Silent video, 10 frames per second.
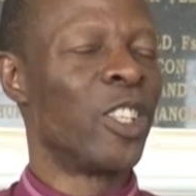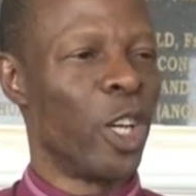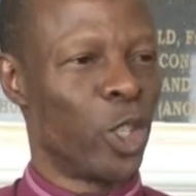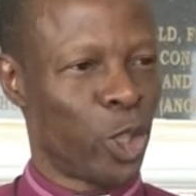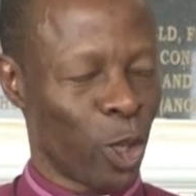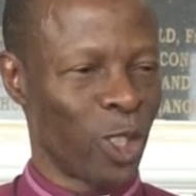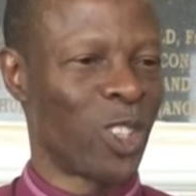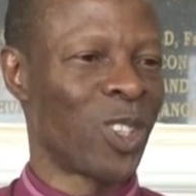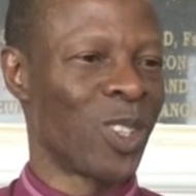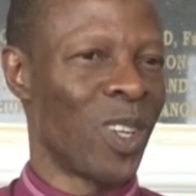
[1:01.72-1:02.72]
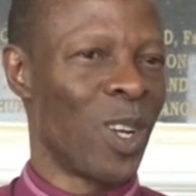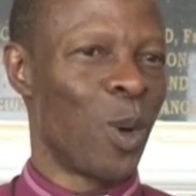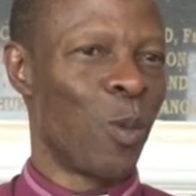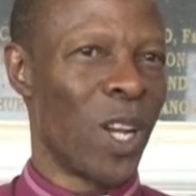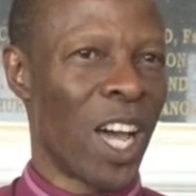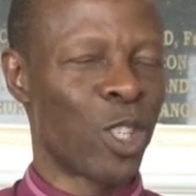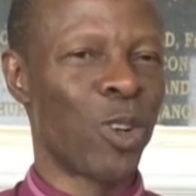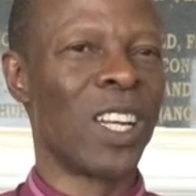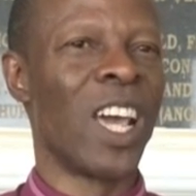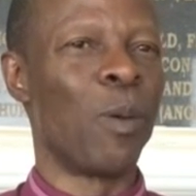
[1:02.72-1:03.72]
the church will
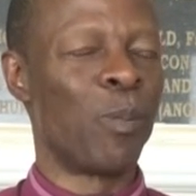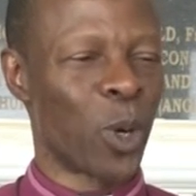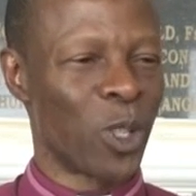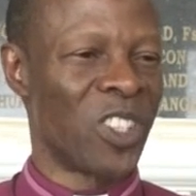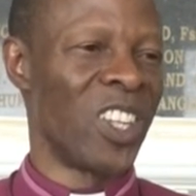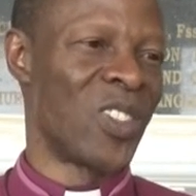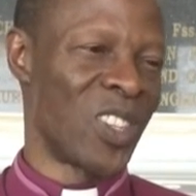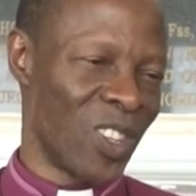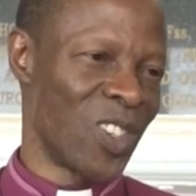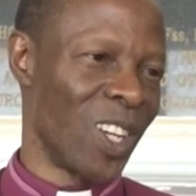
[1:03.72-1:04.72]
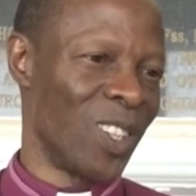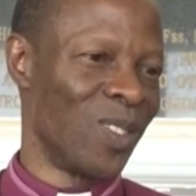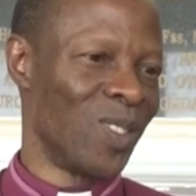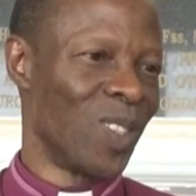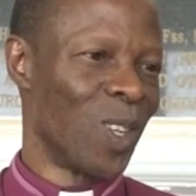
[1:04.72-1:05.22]
actually approach this season